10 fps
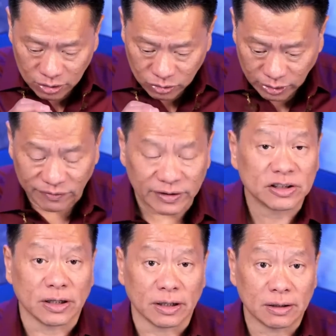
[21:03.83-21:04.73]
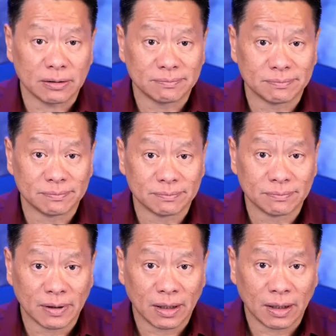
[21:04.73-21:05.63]
to give and share.
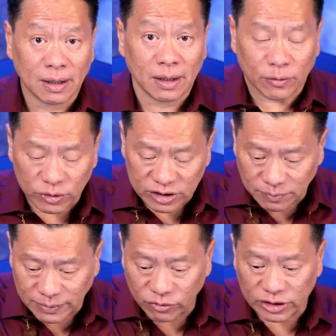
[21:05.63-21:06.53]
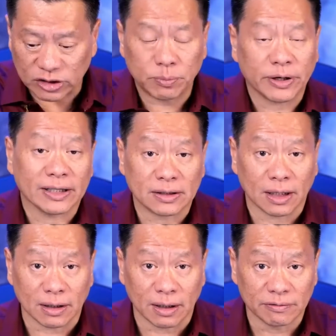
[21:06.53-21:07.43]
And when somebody reciprocates
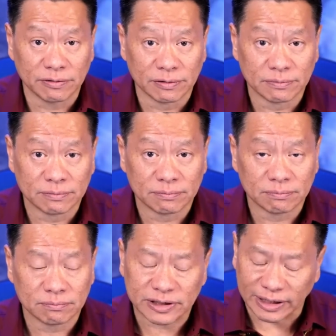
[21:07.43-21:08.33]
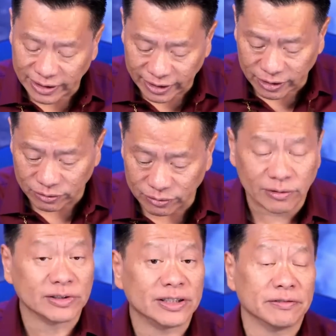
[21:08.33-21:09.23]
that love, say thank you
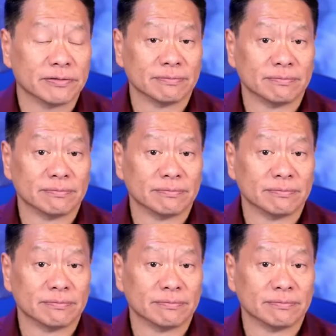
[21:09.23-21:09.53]
and receive.